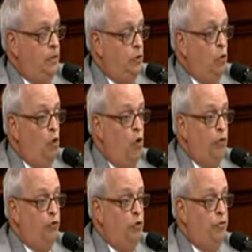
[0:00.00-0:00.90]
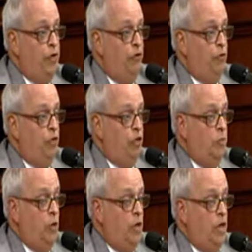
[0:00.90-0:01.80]
doing all those good things for the
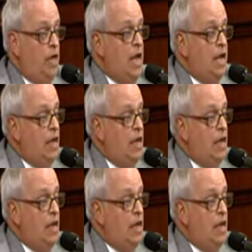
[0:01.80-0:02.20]
community.